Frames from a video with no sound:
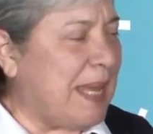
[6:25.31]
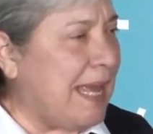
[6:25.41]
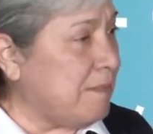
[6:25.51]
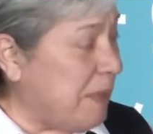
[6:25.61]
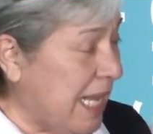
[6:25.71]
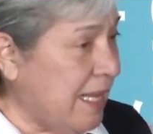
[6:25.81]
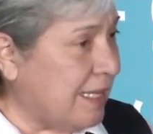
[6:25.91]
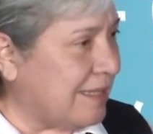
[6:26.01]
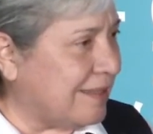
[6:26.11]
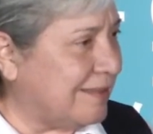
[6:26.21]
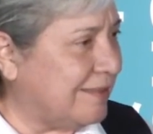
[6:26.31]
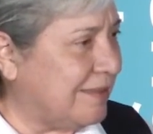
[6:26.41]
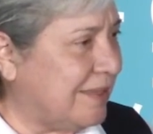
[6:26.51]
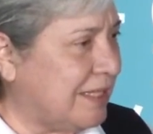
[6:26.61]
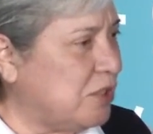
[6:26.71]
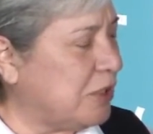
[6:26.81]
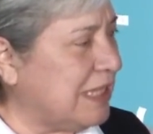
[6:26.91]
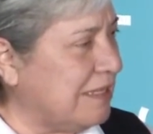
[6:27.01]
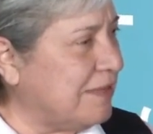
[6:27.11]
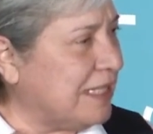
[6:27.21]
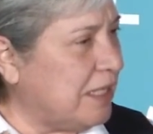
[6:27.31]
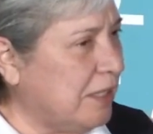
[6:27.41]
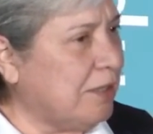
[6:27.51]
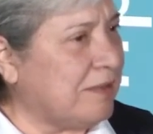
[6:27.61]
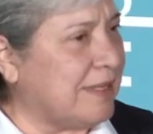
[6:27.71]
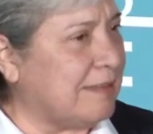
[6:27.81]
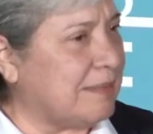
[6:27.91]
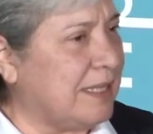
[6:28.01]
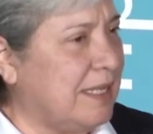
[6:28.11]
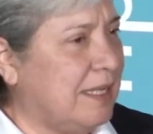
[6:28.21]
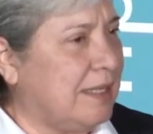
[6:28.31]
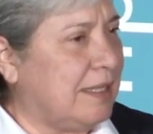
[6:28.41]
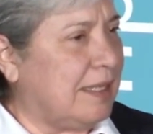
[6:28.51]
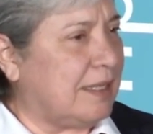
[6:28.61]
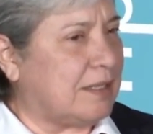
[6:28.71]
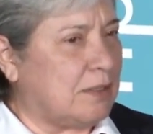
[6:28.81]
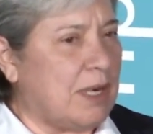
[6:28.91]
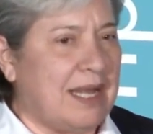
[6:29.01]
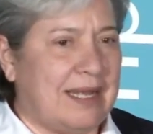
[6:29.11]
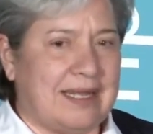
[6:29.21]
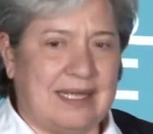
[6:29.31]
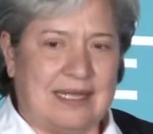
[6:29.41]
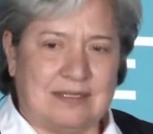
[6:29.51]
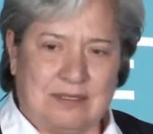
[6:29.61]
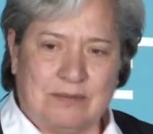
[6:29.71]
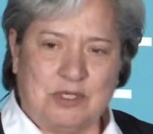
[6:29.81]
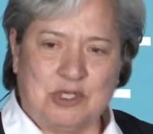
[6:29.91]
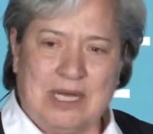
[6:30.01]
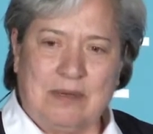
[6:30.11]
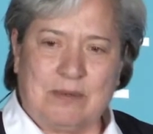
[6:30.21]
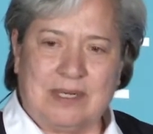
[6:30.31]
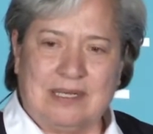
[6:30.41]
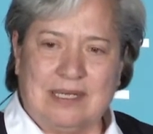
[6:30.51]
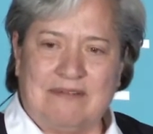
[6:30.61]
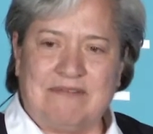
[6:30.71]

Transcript: and pain, because you can even hear them cry as they were showering,